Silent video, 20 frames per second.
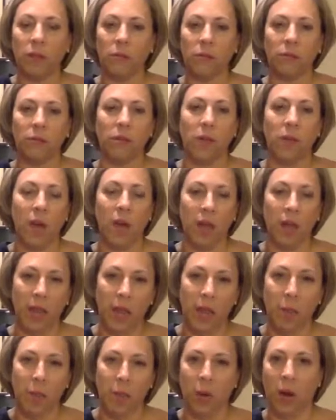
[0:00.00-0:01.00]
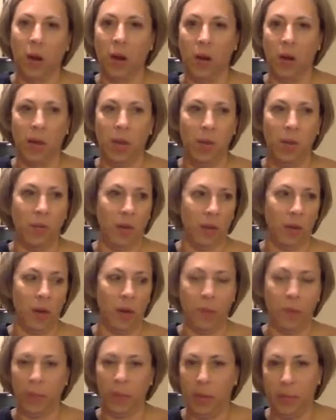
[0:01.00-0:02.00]
the holiday party, the
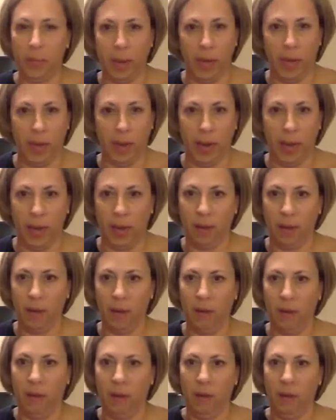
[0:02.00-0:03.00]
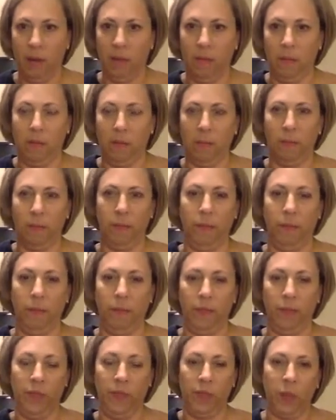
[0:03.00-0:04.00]
company picnic,
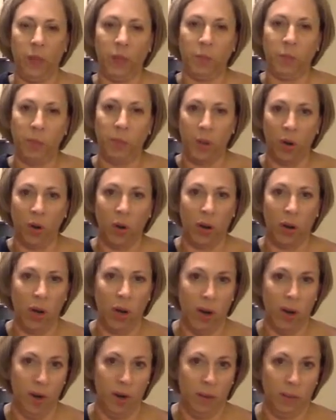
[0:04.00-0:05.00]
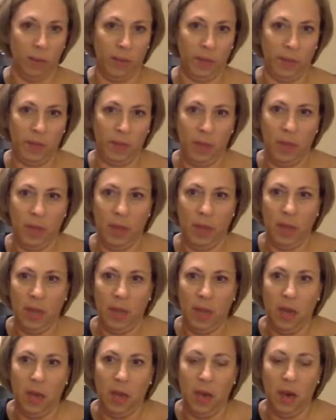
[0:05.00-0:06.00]
those bigger items.
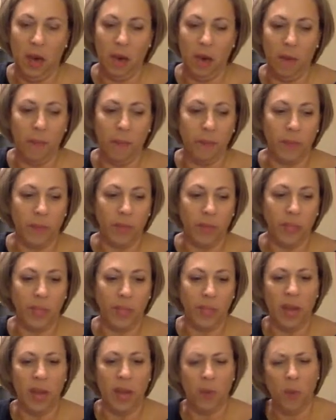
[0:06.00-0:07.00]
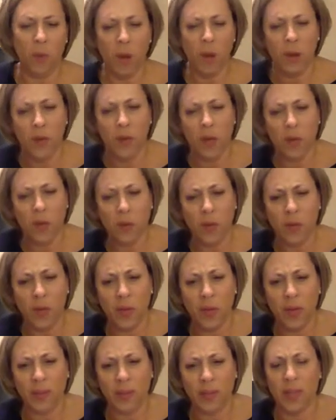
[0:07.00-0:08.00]
And one of the other
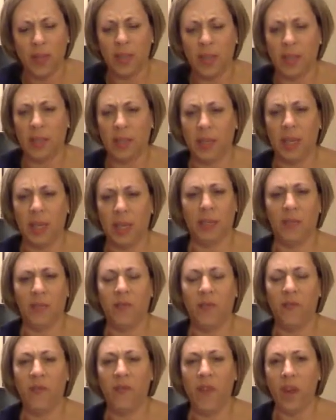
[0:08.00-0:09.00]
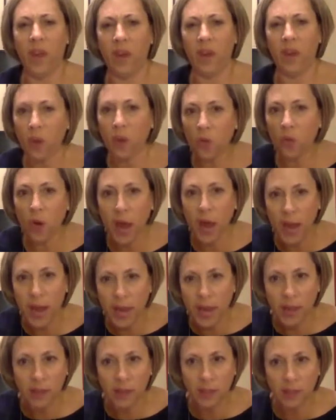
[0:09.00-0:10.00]
things that is very gray
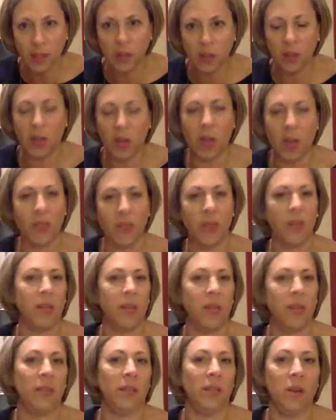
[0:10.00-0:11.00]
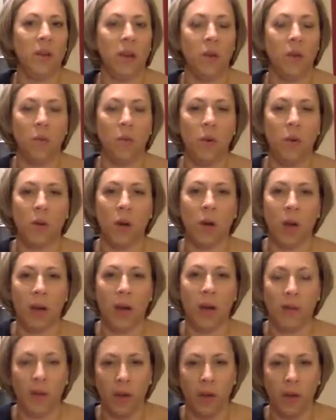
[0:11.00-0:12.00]
still, and I think this area will kind
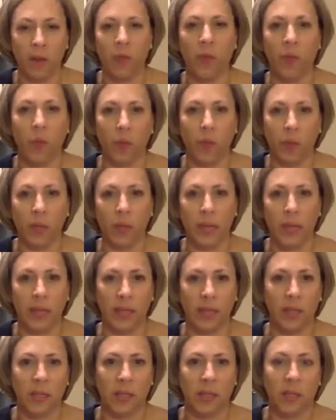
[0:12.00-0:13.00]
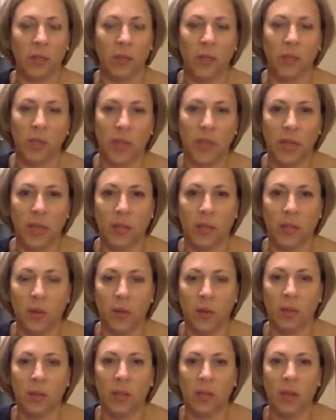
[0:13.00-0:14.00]
of unfold as this new tax law
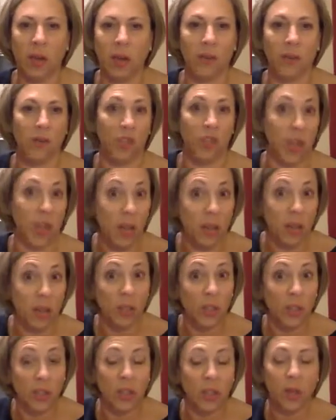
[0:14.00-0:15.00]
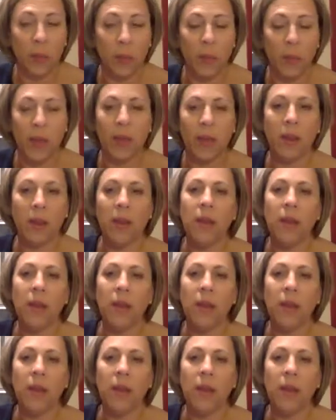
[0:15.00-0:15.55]
is kind of challenged a little bit,